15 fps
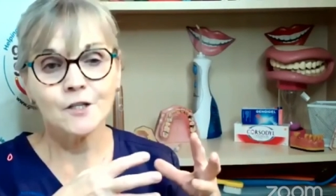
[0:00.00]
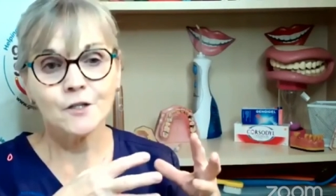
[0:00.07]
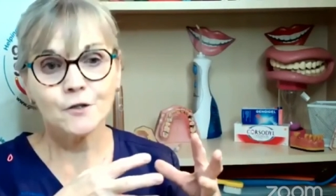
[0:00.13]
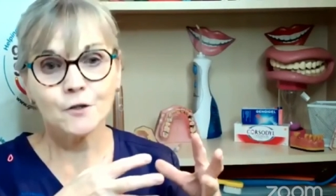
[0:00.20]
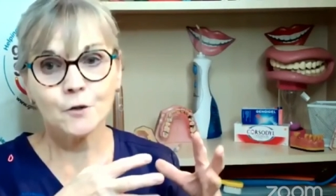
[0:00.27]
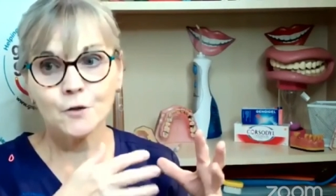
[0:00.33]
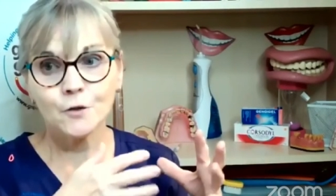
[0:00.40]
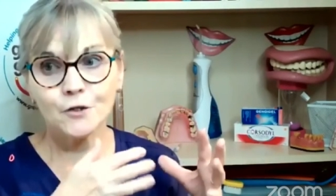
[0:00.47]

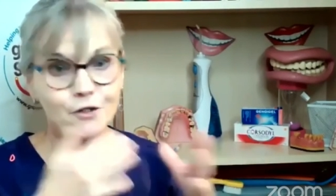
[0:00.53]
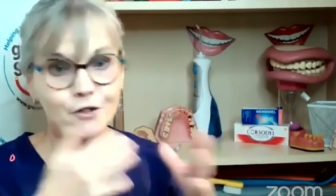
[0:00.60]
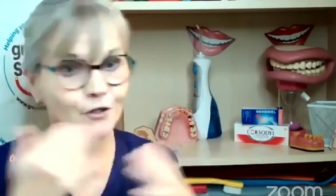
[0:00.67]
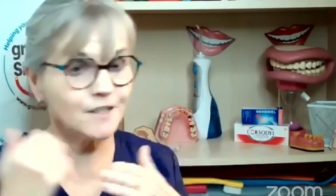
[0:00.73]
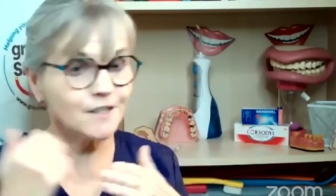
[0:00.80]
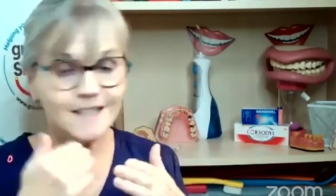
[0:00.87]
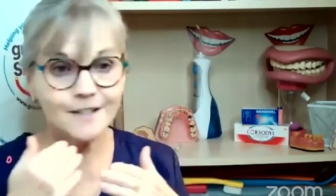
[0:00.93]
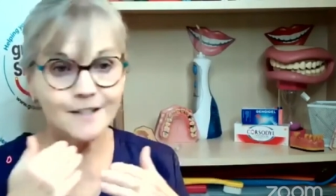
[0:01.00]
So your
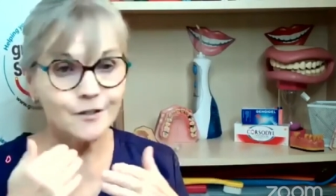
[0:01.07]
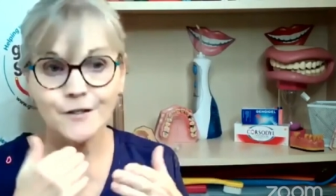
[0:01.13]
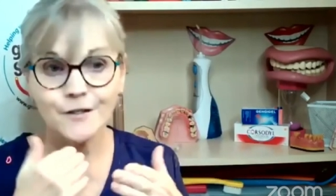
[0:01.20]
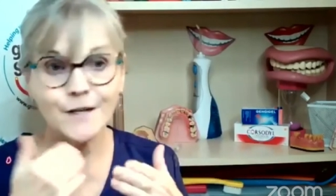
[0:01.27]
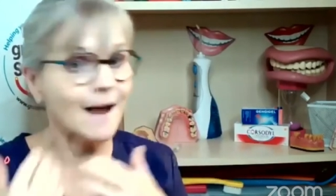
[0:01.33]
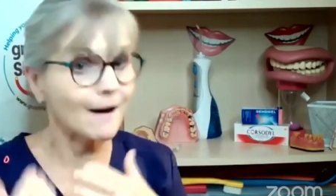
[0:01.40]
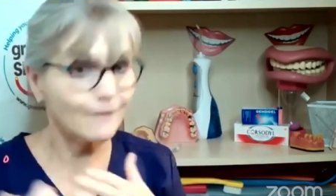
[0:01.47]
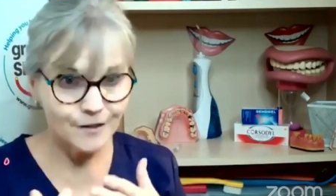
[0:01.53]
certain teeth are
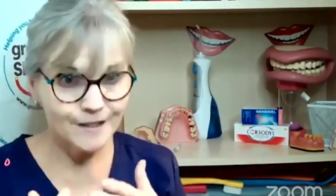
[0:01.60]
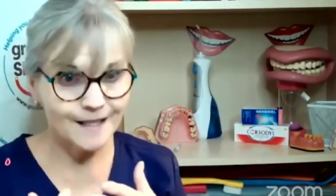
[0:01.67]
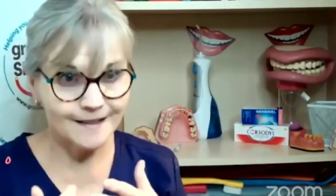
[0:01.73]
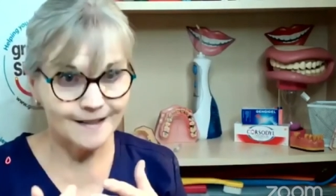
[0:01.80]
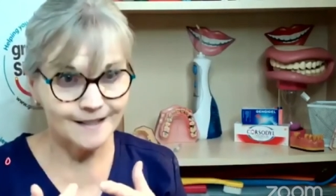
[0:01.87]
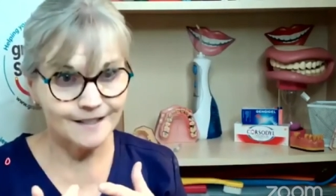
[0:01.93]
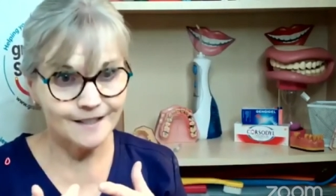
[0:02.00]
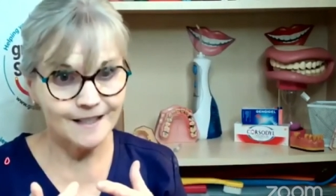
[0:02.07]
never
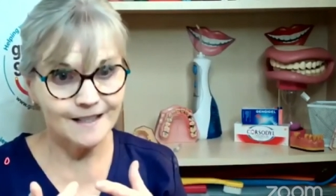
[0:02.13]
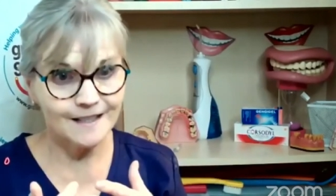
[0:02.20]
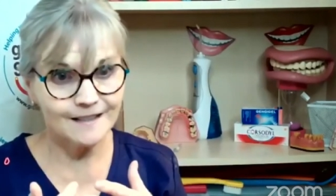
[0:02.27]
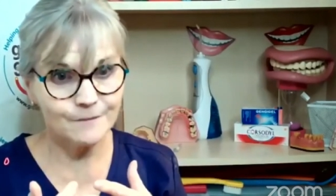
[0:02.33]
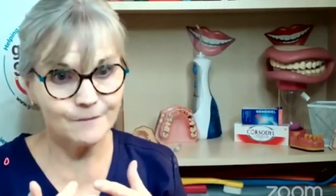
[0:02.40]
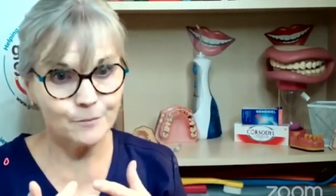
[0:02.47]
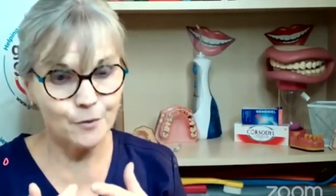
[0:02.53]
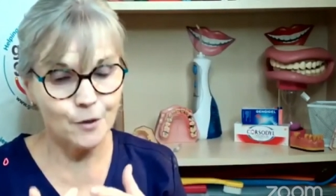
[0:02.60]
getting
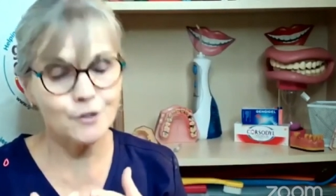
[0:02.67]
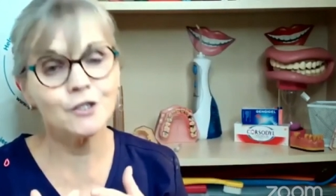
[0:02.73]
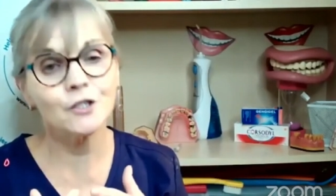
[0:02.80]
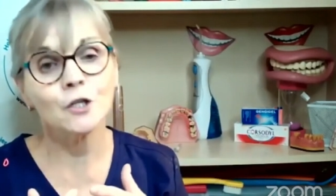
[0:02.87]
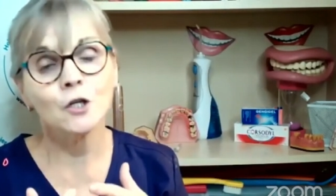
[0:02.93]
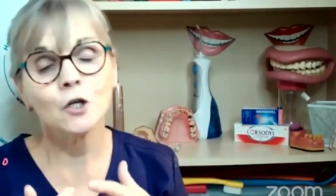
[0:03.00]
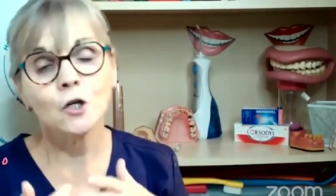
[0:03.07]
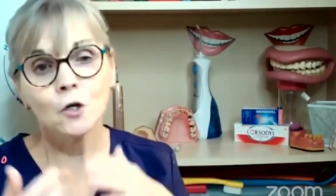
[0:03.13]

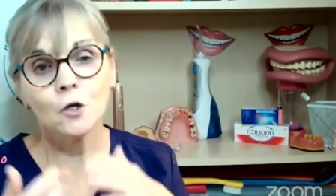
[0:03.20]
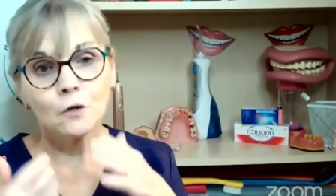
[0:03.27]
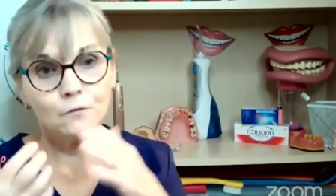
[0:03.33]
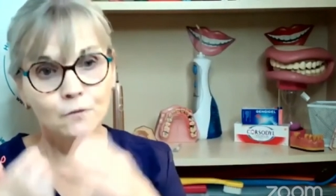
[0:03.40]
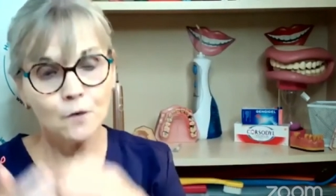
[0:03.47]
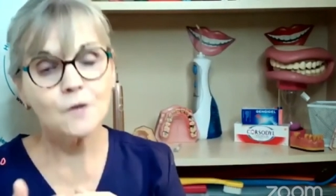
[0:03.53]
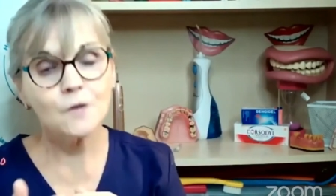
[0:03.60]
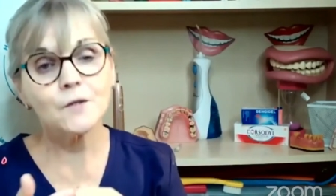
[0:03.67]
brushed
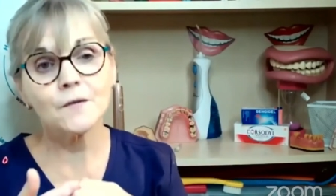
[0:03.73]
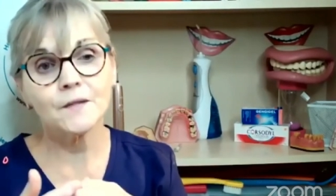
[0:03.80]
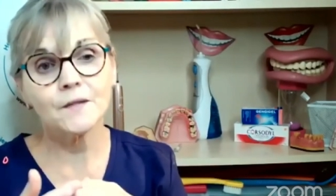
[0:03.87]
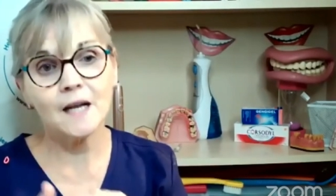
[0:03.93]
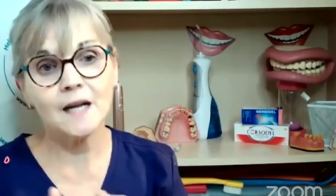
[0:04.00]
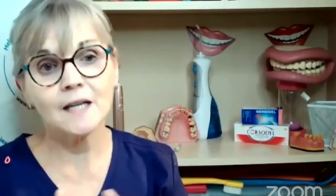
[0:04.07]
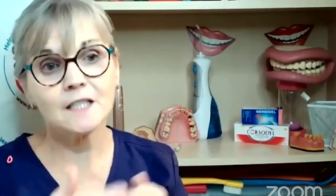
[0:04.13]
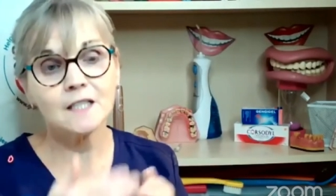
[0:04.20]
rather than
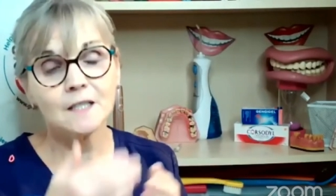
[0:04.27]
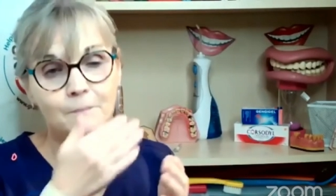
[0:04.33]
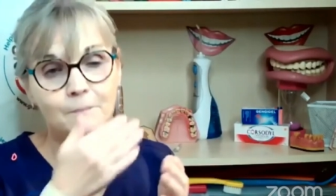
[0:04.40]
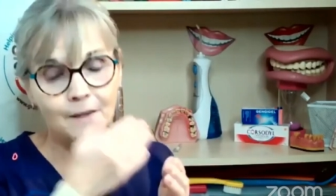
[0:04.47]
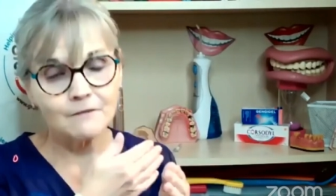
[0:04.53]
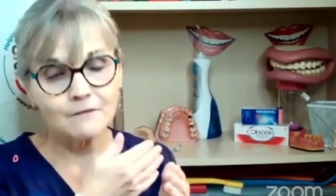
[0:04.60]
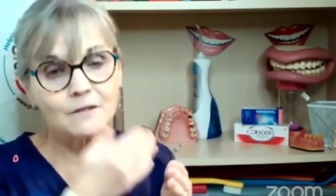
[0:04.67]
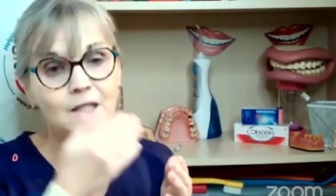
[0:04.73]
actually
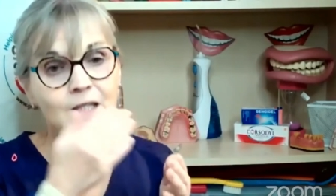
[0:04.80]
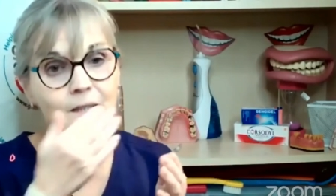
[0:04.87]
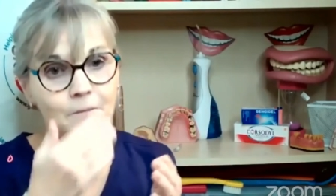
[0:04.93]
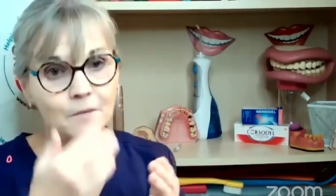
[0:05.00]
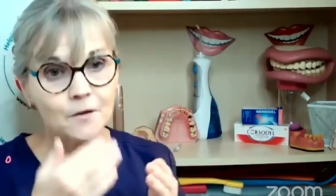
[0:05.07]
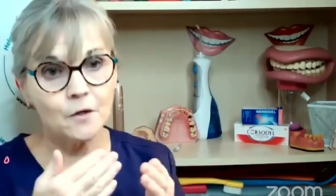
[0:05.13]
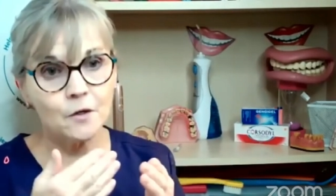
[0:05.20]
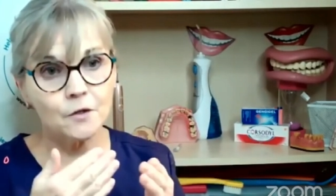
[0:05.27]
being really
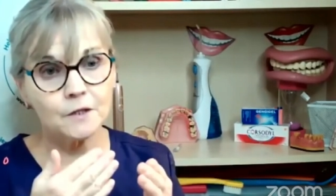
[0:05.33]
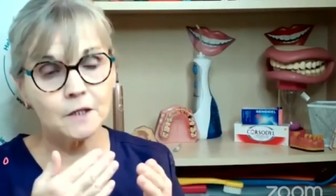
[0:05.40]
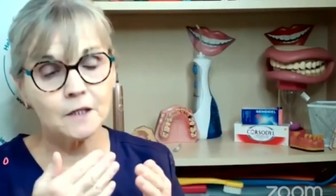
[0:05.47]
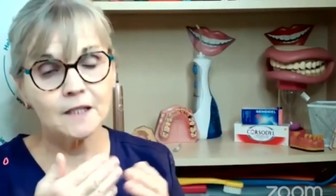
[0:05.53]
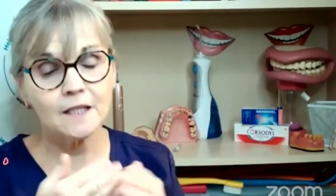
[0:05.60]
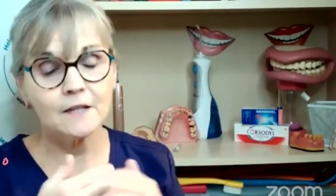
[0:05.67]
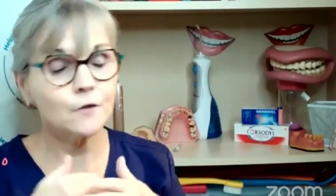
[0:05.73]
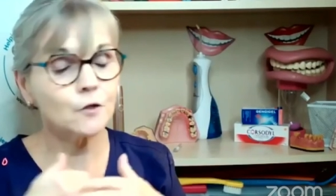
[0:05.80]

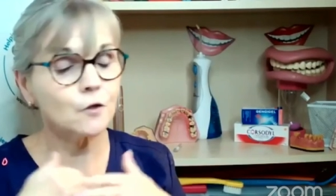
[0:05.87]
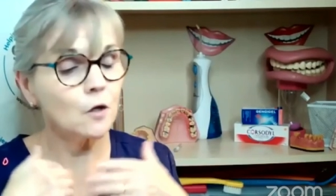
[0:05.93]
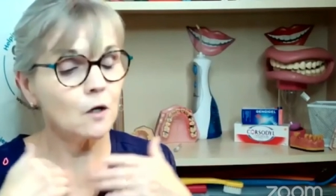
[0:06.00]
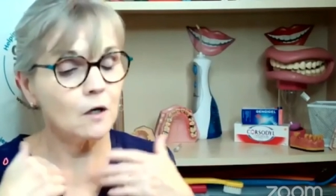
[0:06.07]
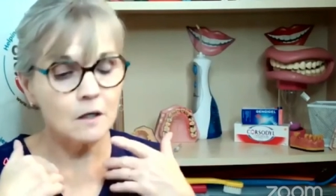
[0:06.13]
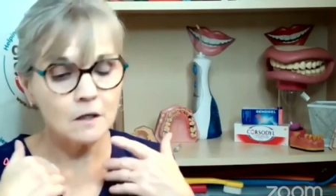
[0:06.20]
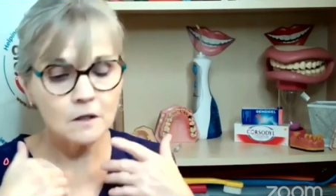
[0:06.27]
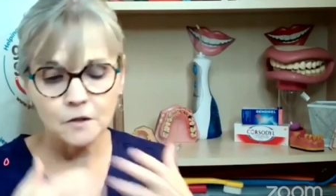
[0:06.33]
methodical. If you
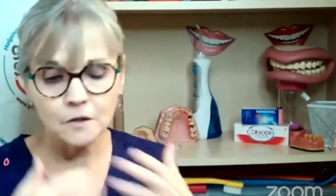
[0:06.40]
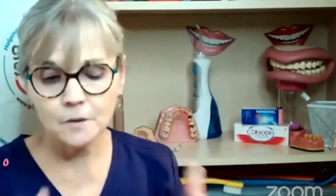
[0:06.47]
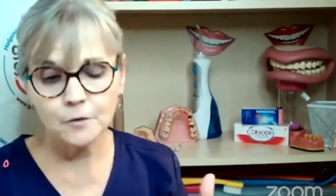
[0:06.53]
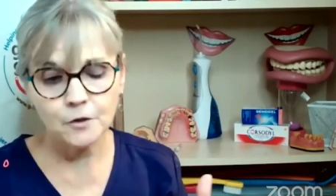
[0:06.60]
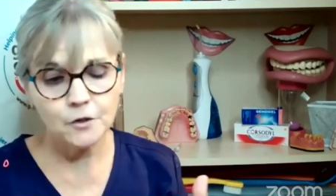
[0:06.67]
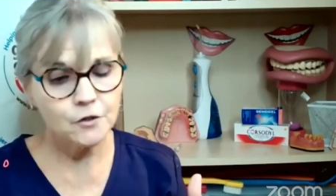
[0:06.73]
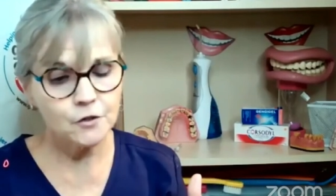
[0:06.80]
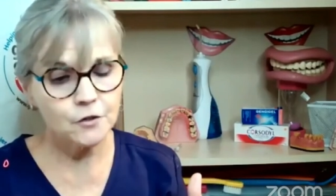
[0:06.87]
are going to
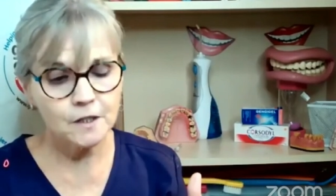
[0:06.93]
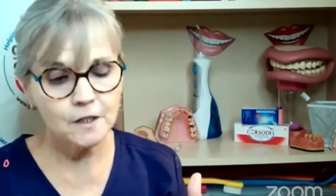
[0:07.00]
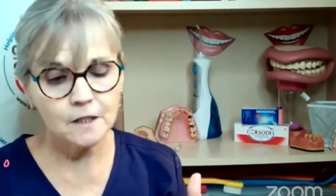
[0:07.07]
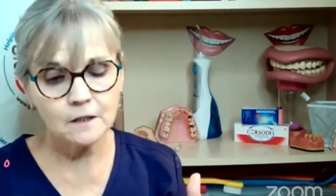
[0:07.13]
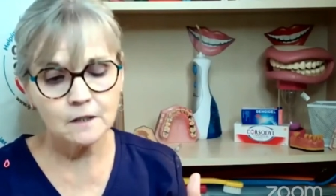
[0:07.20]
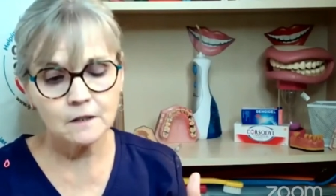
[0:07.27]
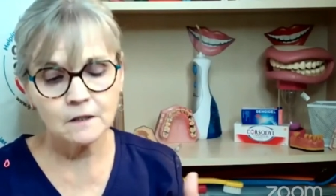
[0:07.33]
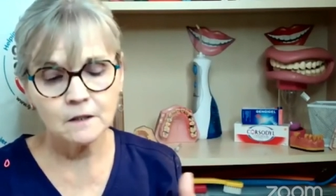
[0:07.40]
brush your teeth